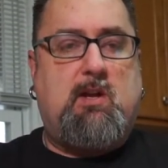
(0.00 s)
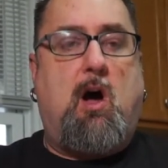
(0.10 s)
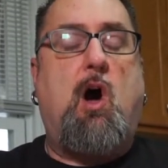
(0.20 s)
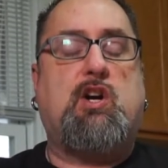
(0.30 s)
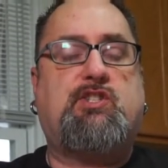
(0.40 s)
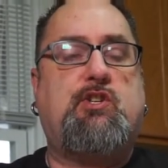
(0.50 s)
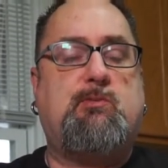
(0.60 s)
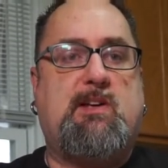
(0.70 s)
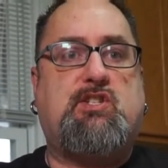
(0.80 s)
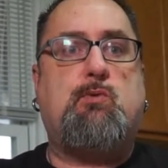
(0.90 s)
Oh, excuse
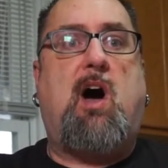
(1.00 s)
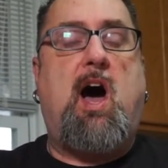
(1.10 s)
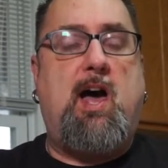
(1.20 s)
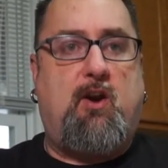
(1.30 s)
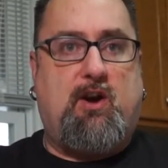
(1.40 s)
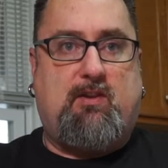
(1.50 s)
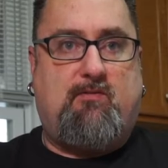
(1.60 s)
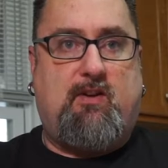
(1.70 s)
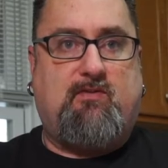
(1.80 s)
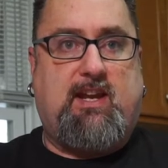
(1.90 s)
me, to
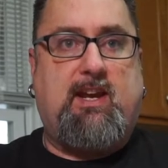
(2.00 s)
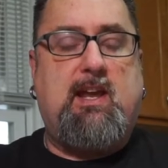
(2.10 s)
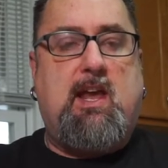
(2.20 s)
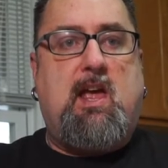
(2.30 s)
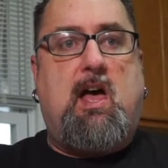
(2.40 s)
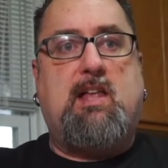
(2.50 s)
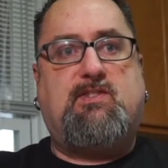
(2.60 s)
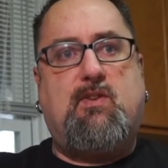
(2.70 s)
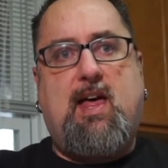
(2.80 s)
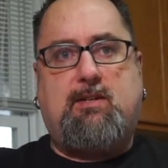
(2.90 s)
150. And
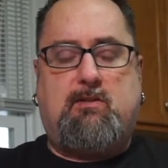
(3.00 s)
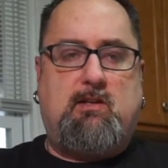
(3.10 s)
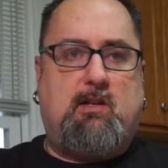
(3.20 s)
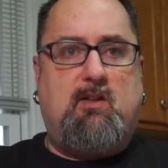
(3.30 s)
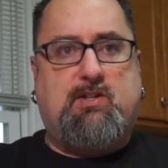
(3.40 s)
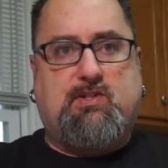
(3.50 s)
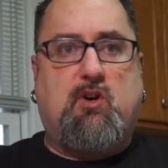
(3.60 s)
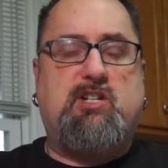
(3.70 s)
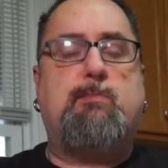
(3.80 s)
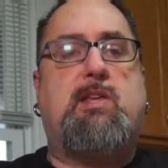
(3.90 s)
so that's a little
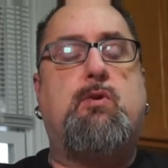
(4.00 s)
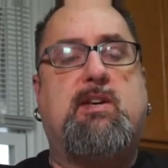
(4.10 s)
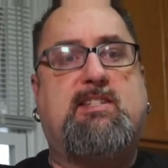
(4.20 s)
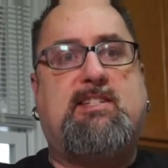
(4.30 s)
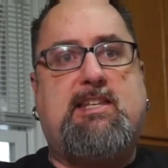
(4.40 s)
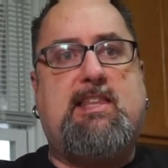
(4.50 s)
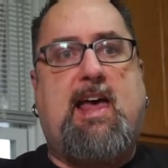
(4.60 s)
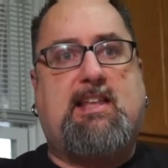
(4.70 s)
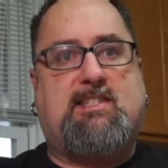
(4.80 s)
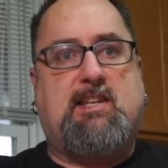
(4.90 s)
discouraging, but you can see
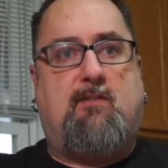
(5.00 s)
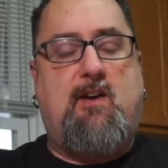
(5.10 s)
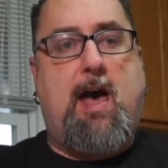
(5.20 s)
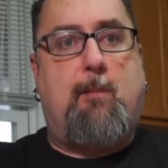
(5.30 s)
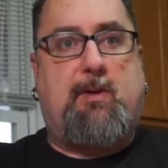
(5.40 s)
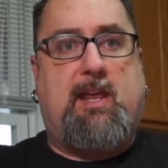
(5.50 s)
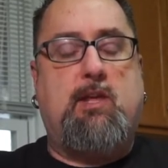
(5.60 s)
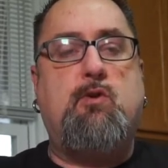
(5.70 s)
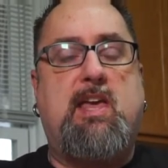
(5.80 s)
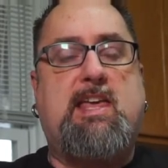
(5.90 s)
that stuff happening.
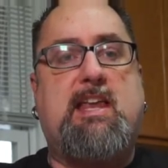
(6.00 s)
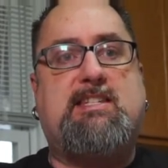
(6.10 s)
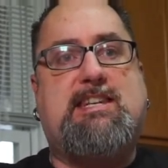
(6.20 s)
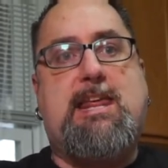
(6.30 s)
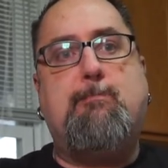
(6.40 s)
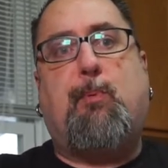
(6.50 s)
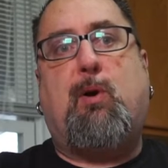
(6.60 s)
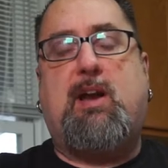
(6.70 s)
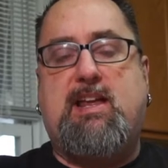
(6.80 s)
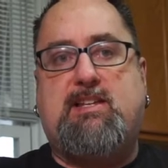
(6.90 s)
You can get
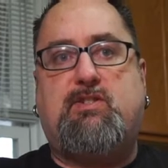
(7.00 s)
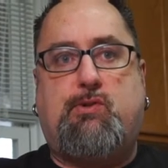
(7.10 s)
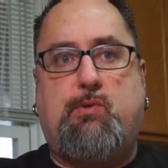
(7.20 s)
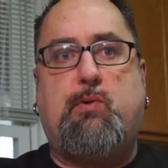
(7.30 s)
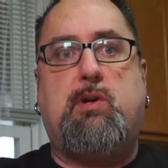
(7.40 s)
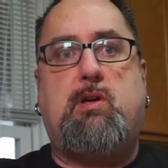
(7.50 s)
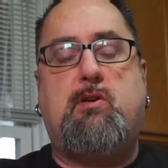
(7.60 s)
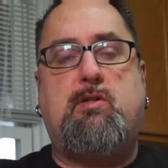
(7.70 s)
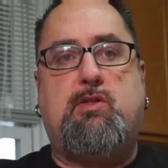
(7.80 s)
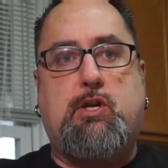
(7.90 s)
deeper into
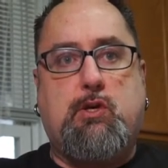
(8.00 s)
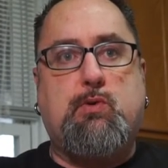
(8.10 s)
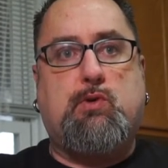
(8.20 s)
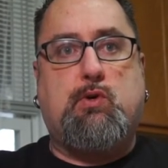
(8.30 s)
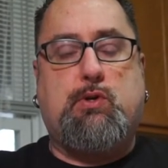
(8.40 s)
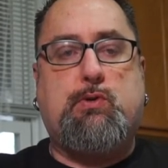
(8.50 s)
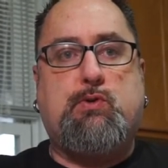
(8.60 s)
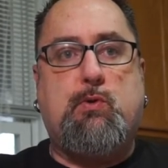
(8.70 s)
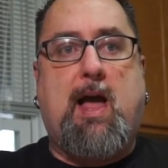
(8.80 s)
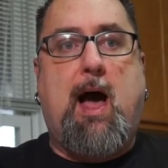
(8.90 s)
the
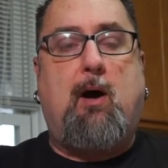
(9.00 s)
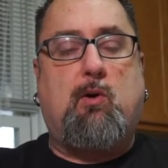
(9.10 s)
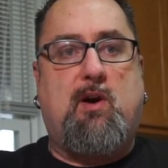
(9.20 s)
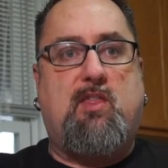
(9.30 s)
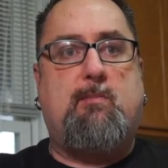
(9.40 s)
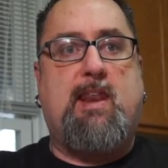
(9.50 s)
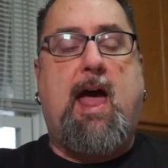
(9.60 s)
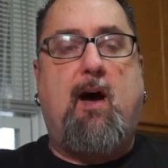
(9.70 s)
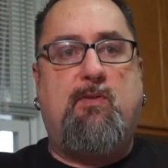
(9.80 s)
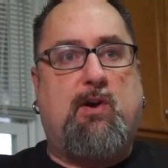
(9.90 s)
YouTube algorithm and
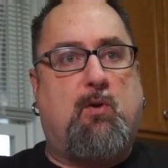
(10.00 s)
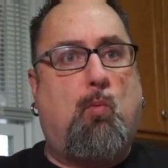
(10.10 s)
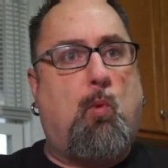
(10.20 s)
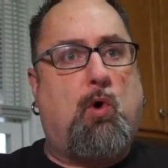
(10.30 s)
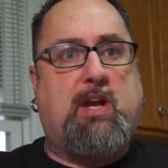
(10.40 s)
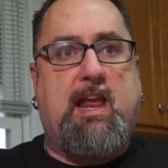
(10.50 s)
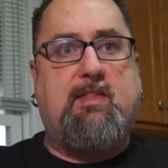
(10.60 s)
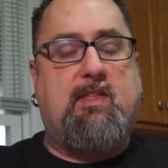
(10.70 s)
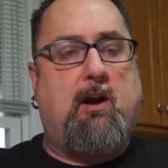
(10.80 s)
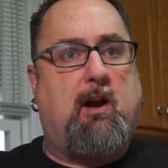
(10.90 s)
how they're
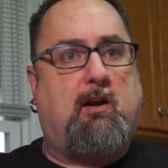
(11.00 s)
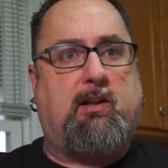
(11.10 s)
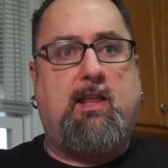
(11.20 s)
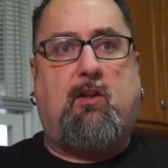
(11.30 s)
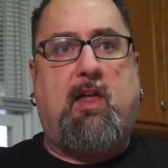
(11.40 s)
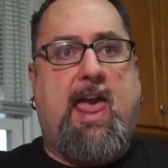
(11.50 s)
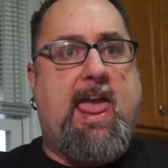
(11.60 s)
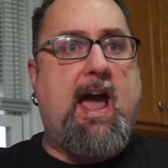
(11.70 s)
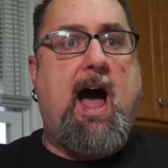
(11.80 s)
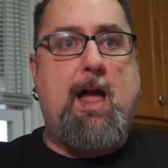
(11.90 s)
working their little
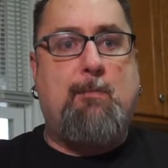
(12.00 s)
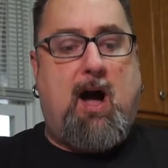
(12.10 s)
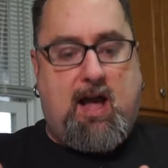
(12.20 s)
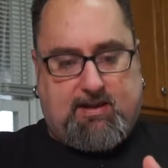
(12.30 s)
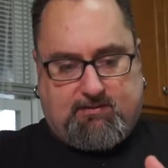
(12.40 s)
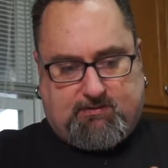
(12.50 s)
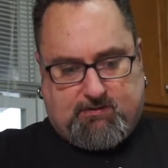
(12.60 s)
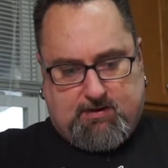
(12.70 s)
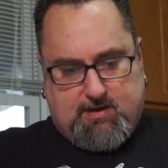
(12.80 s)
AI minds.